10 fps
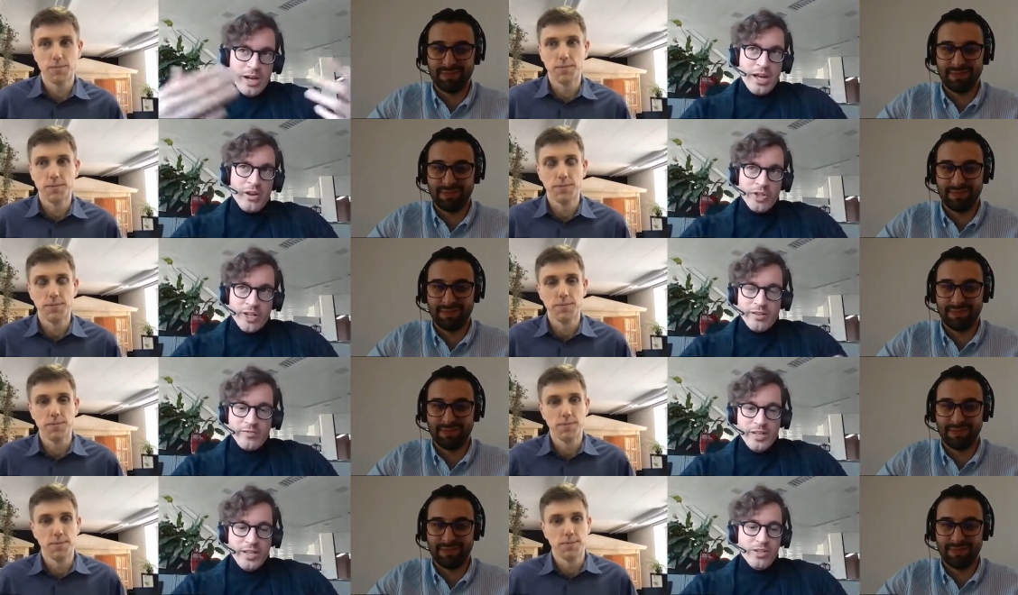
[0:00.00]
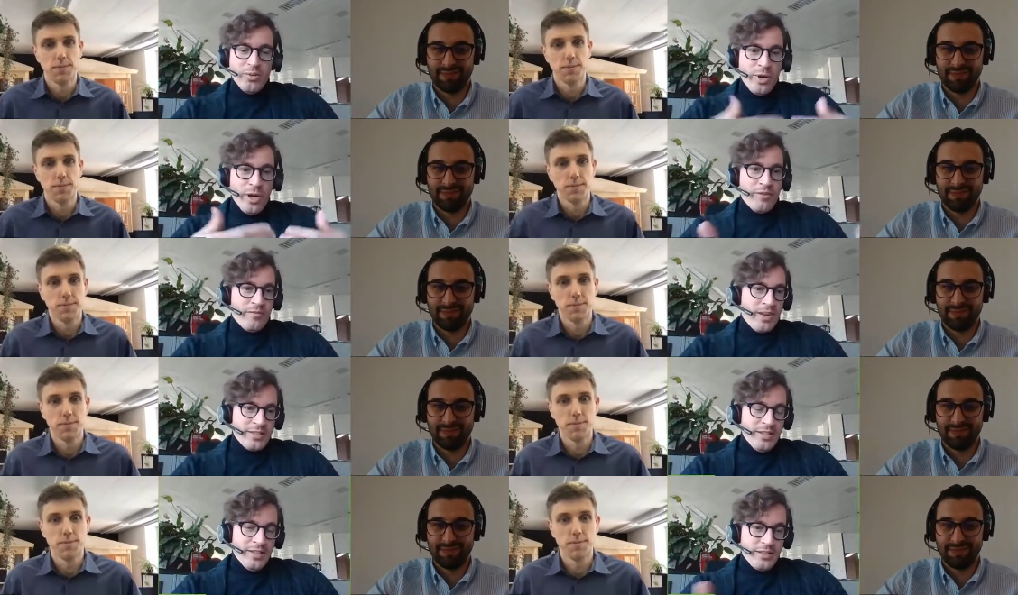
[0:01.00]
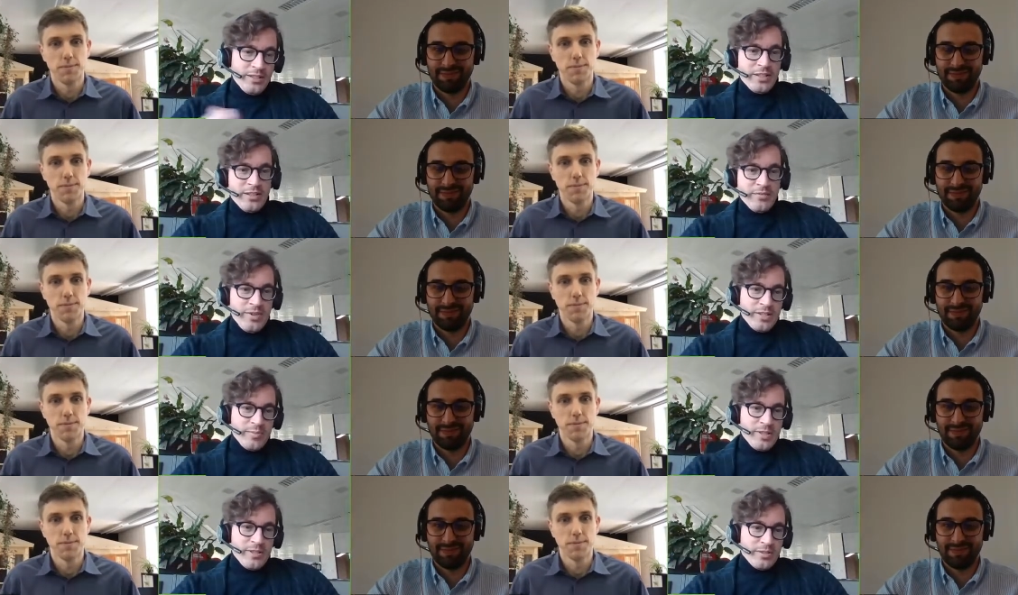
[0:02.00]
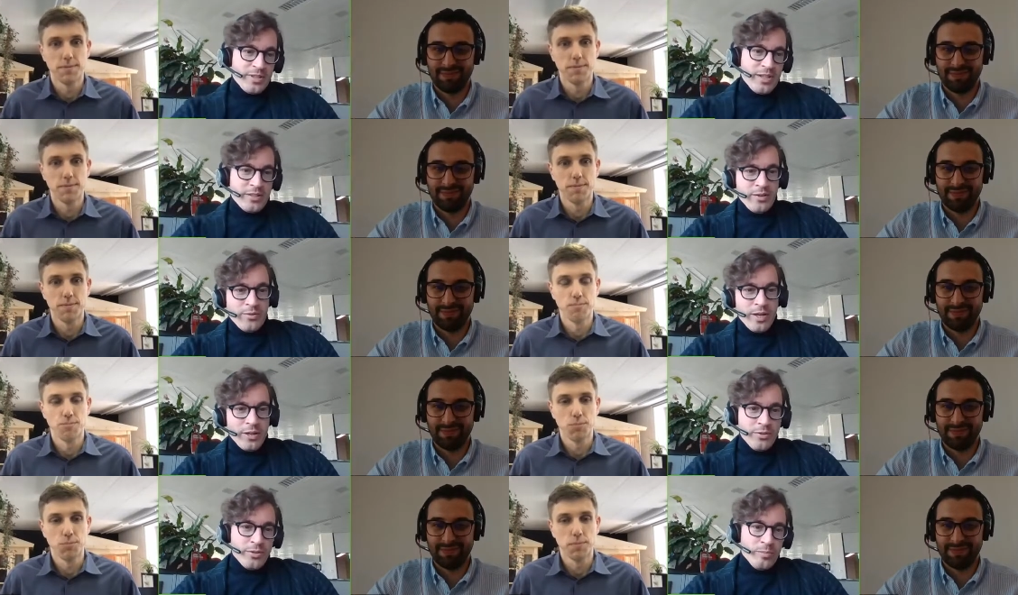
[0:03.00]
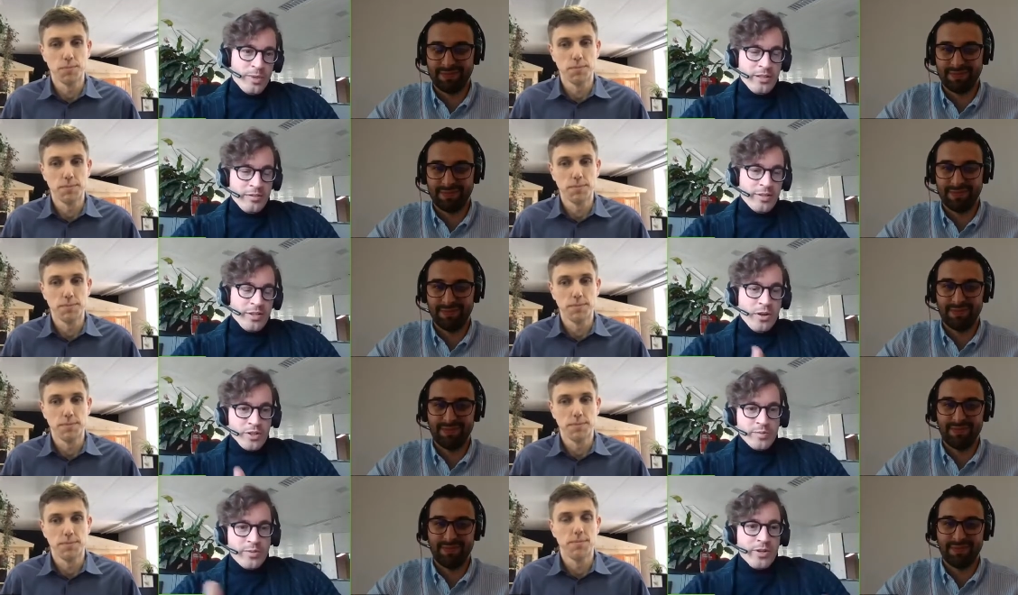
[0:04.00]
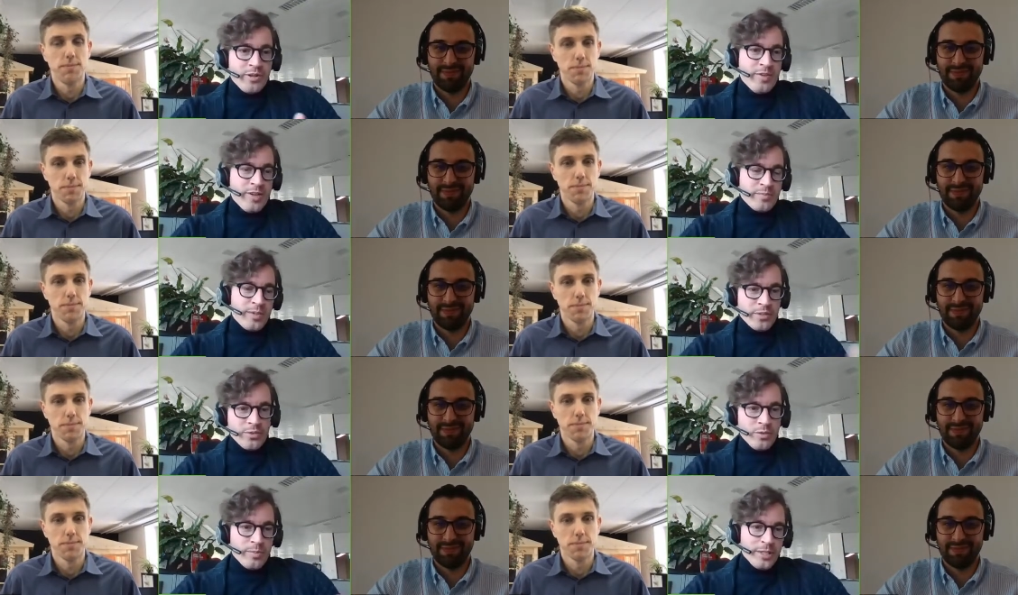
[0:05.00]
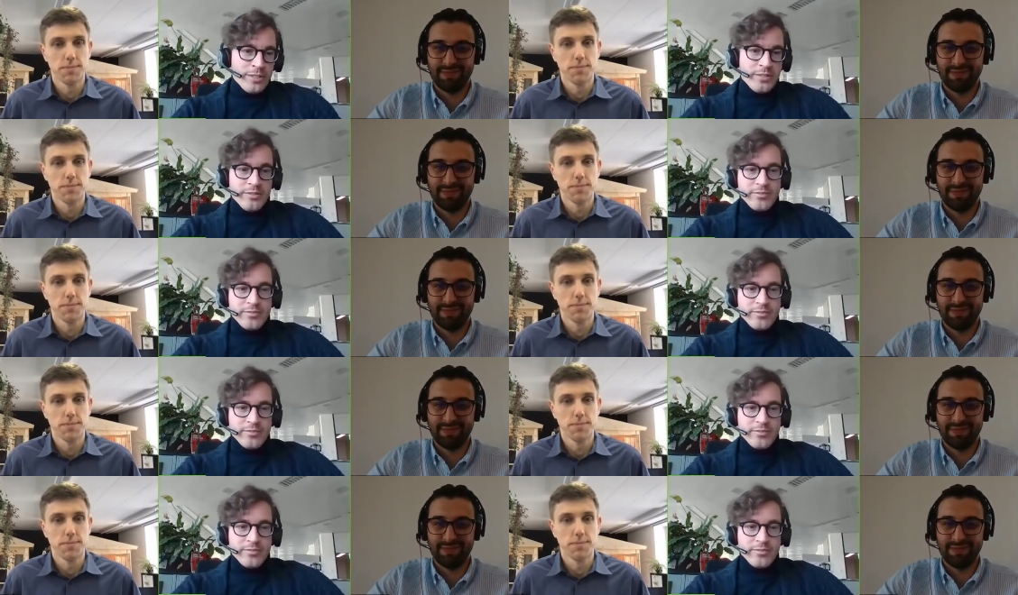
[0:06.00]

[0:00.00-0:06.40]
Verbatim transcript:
Speaker 1: analogy again, financial, we are investing and investments, you say they run good or bad if the cost per investment is good or bad.